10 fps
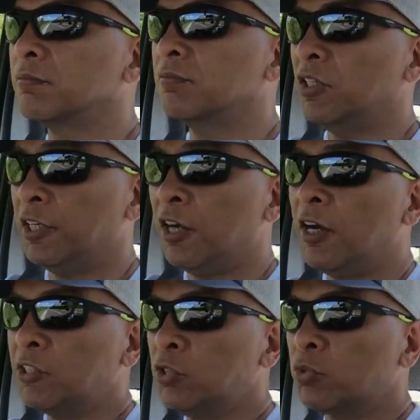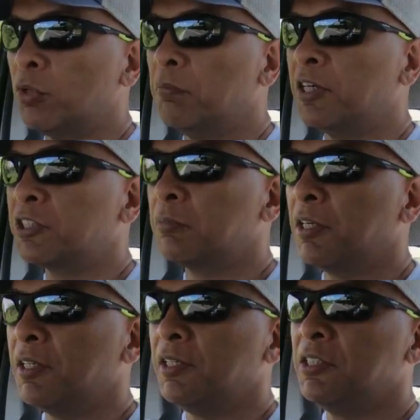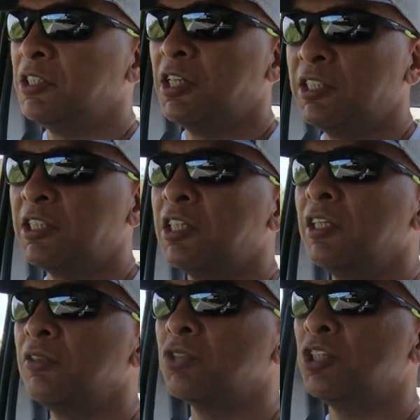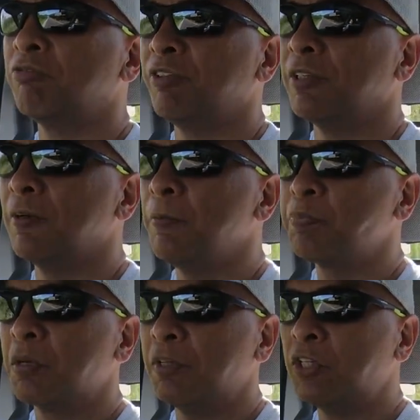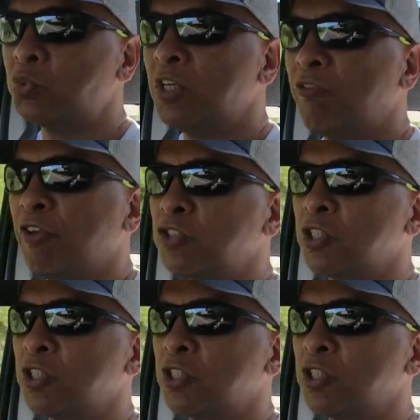The Daihatsu is robust, but it's just a little different. But this one feels a